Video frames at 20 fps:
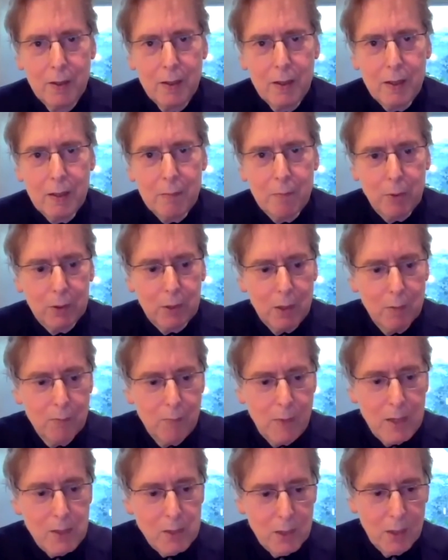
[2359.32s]
But the
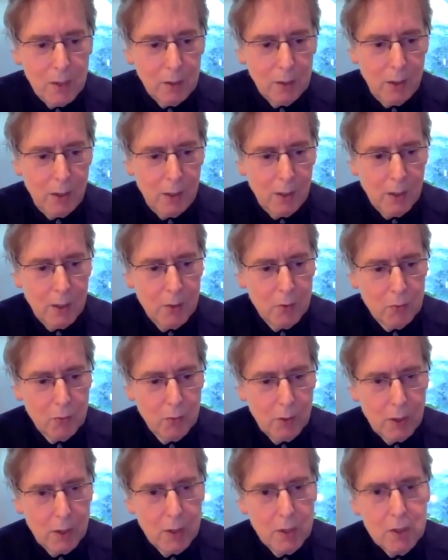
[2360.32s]
amazing thing,
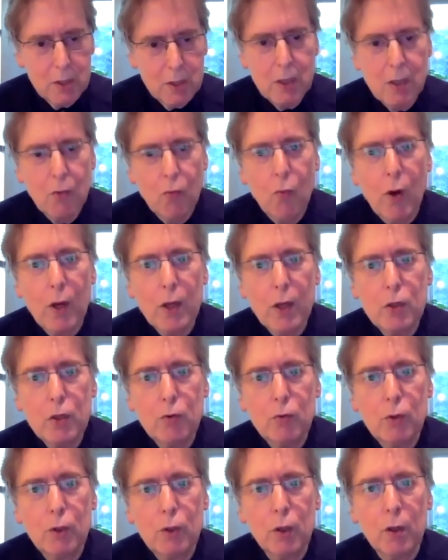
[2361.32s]
Andrew, is what
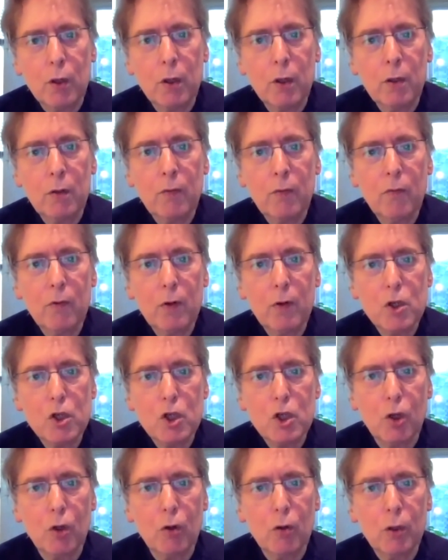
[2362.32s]
you learn
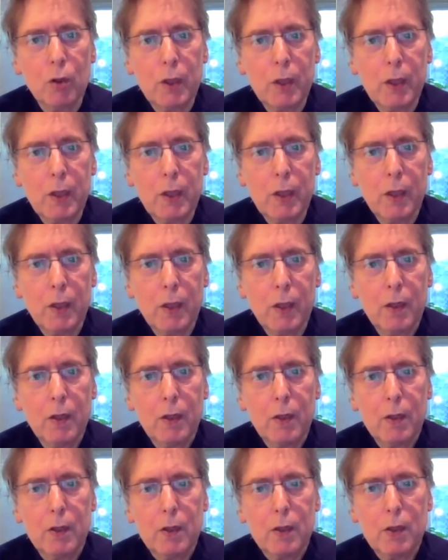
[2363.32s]
slowly,
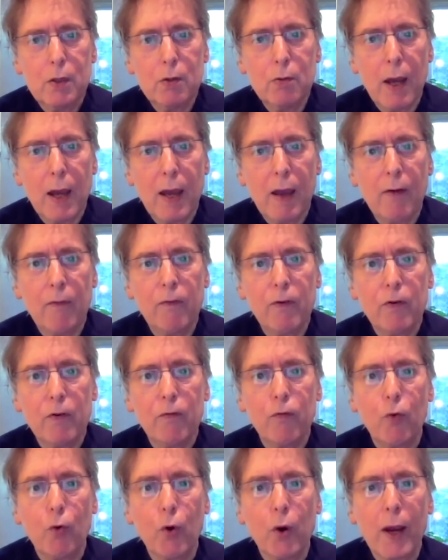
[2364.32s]
you have
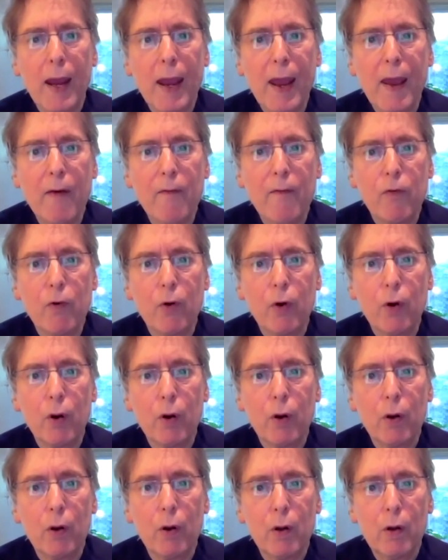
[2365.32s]
forever.
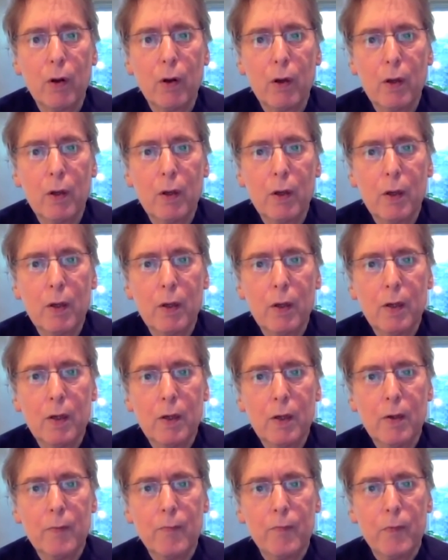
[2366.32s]

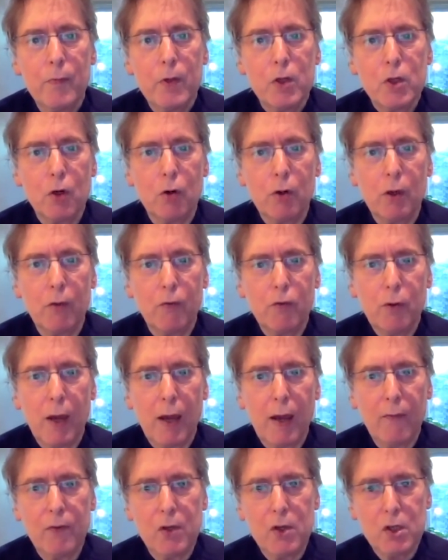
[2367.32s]
So if you have the
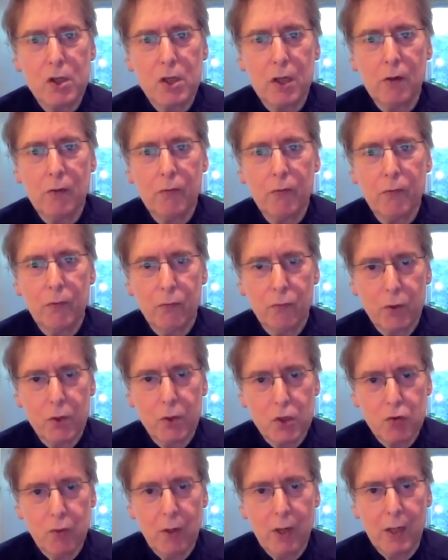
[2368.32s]

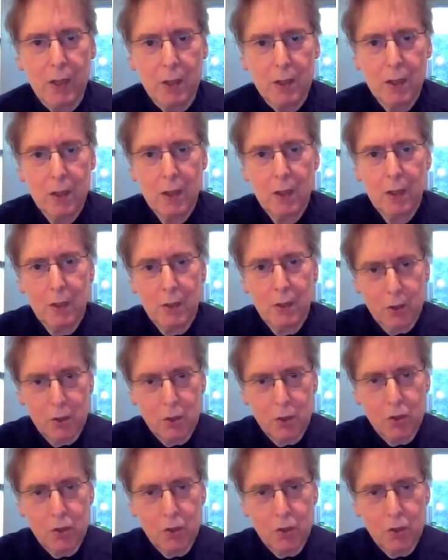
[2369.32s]
self-restraint to